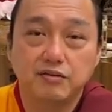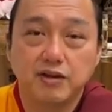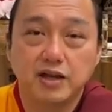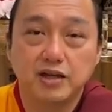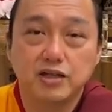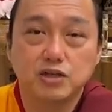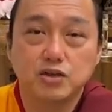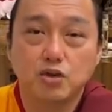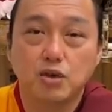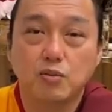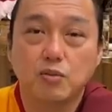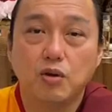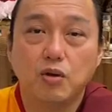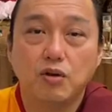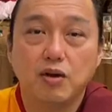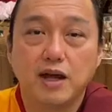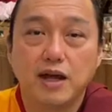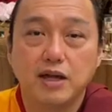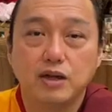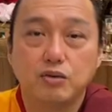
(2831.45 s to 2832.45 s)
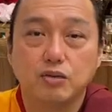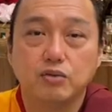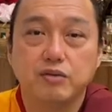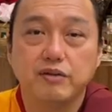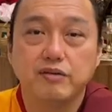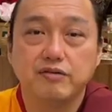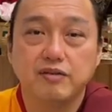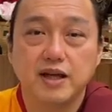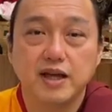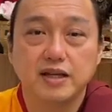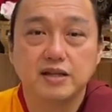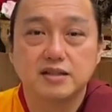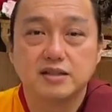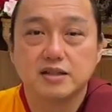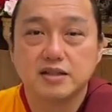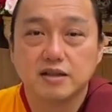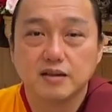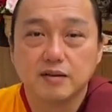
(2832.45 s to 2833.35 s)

has no more light to reflect.